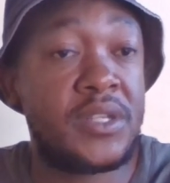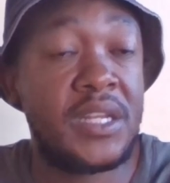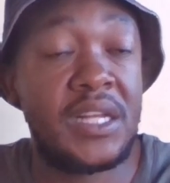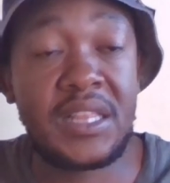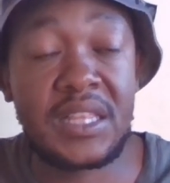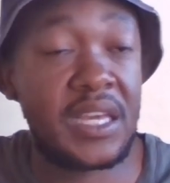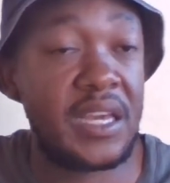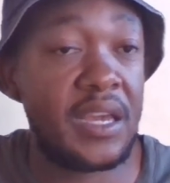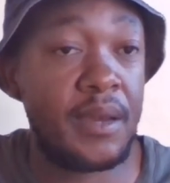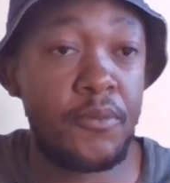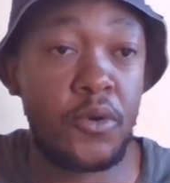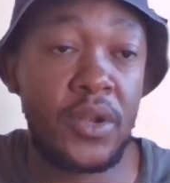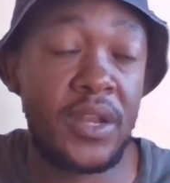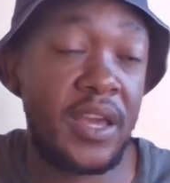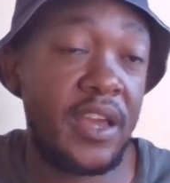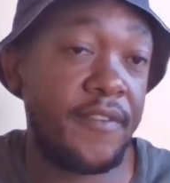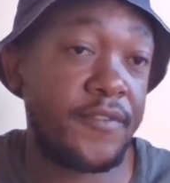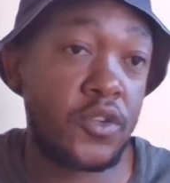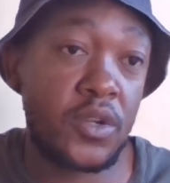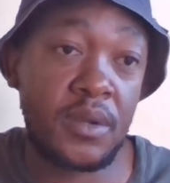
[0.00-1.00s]
healthcare, I'm going to
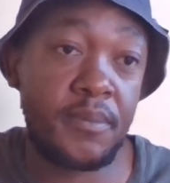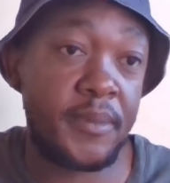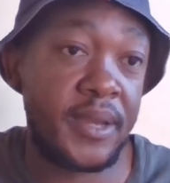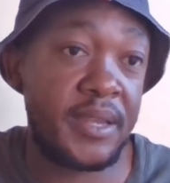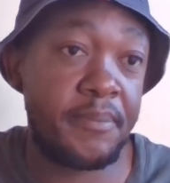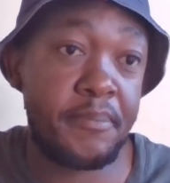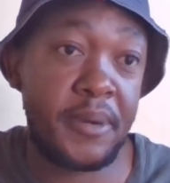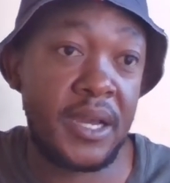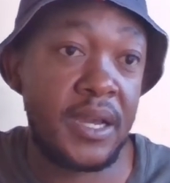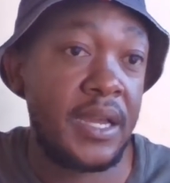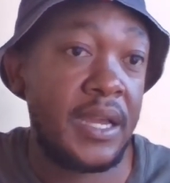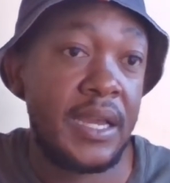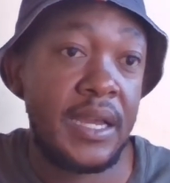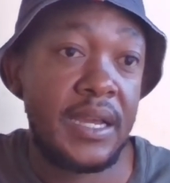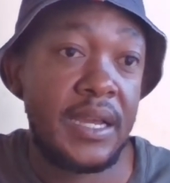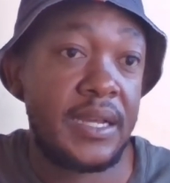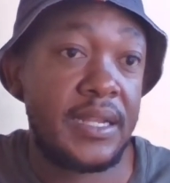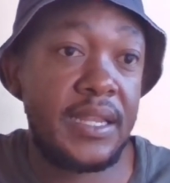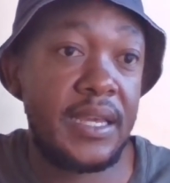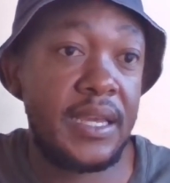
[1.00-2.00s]
have to remember
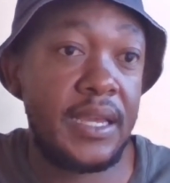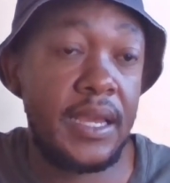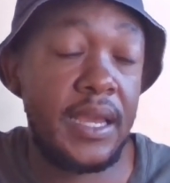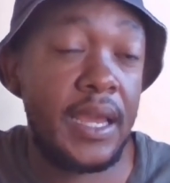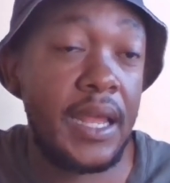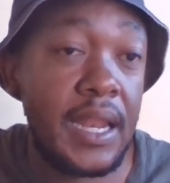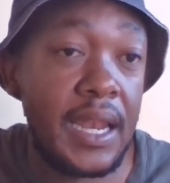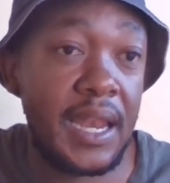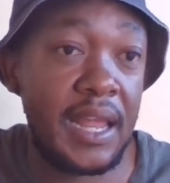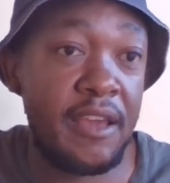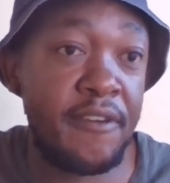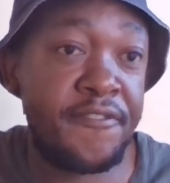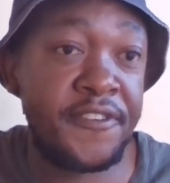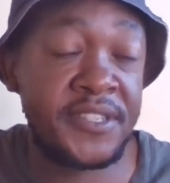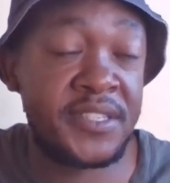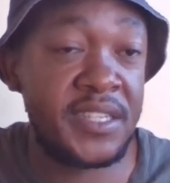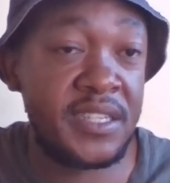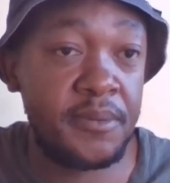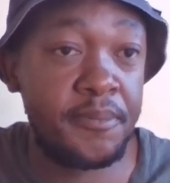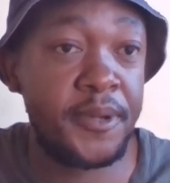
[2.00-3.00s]
the life
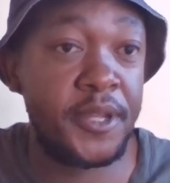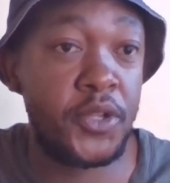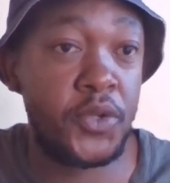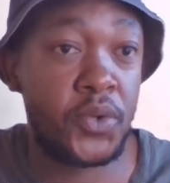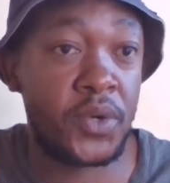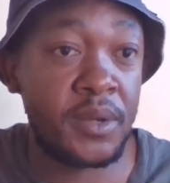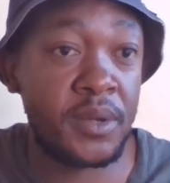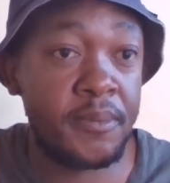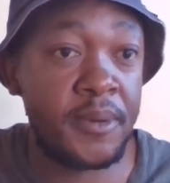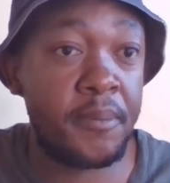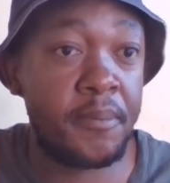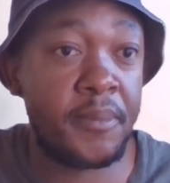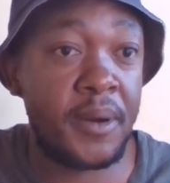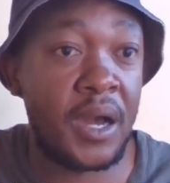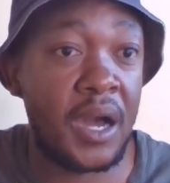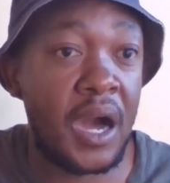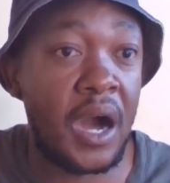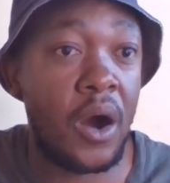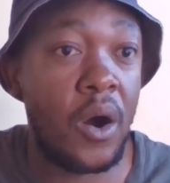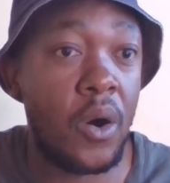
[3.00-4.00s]
is You remember
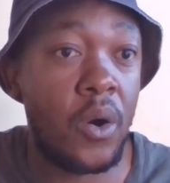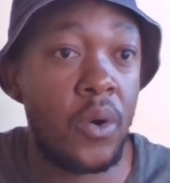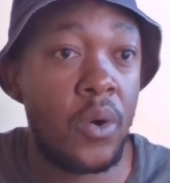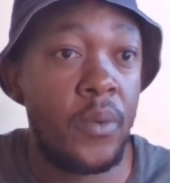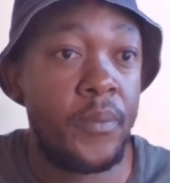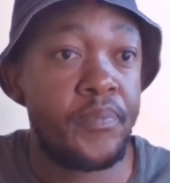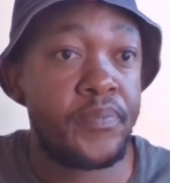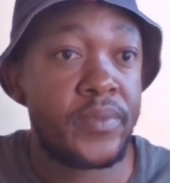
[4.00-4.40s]
how